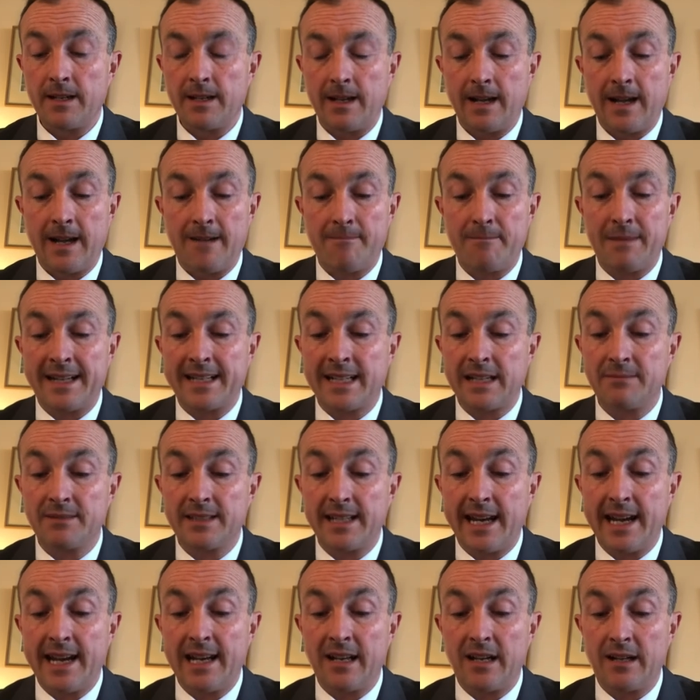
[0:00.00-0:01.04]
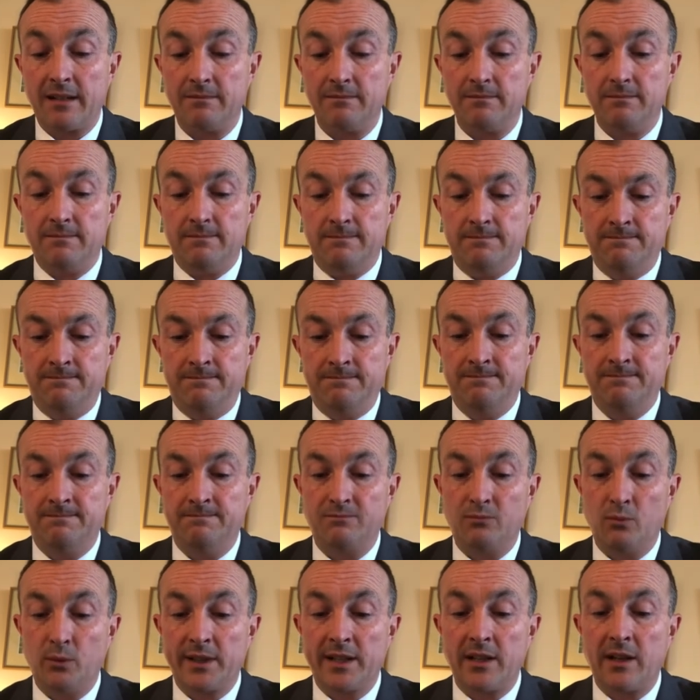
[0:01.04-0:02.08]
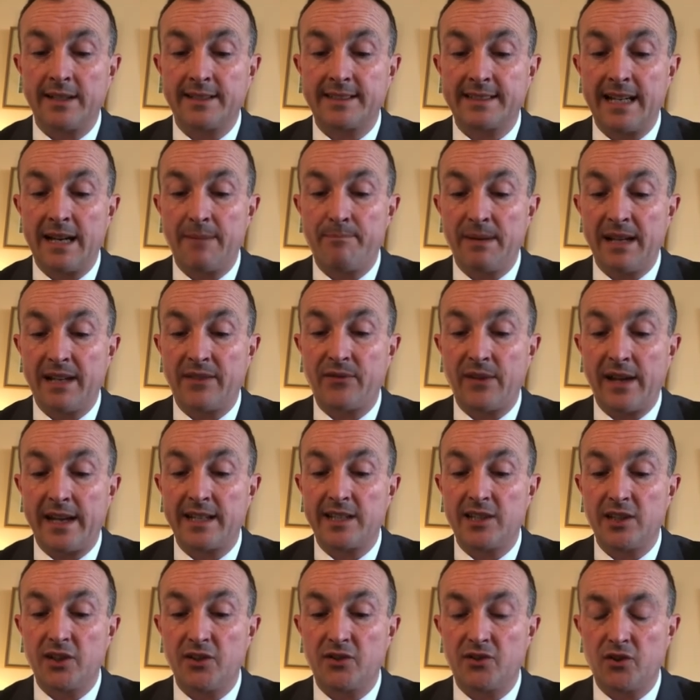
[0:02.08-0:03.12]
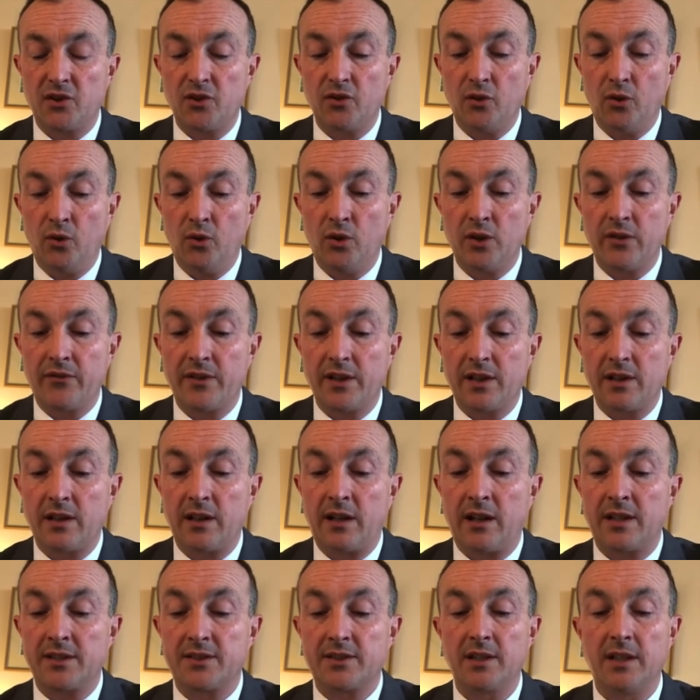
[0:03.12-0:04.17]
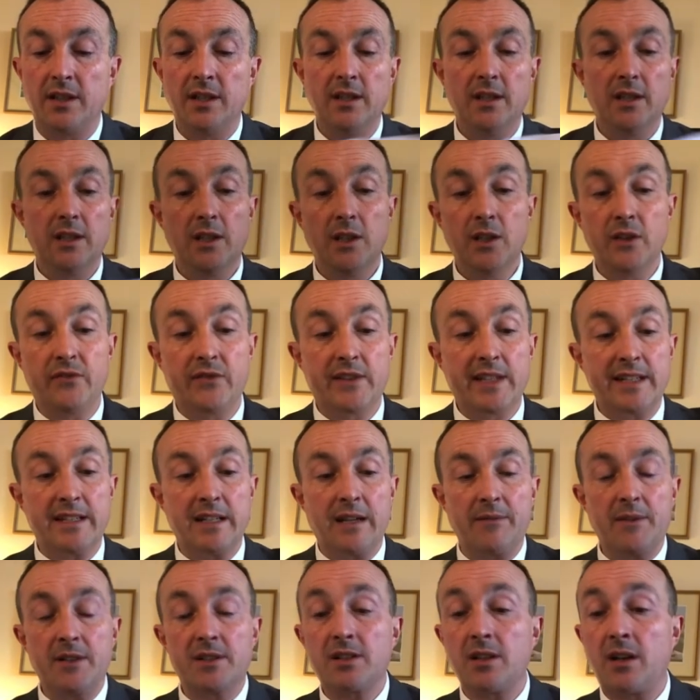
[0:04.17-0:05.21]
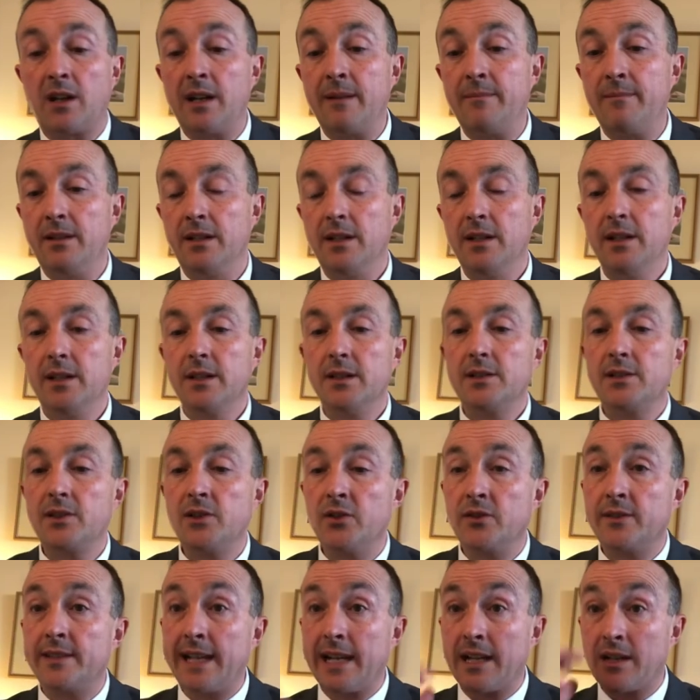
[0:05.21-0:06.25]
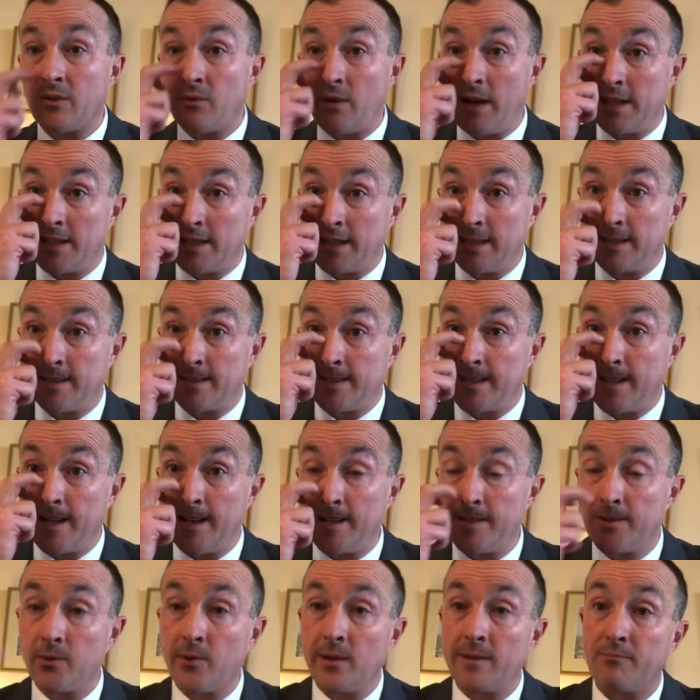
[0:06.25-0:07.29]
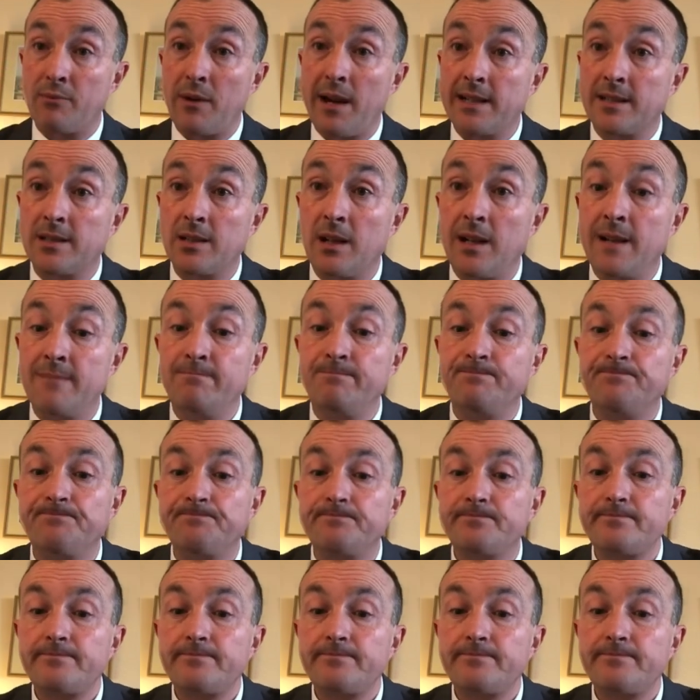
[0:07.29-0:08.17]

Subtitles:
Madame Taylor would like to say a big thank you to all of the class who've given up the time to decorate it during break time.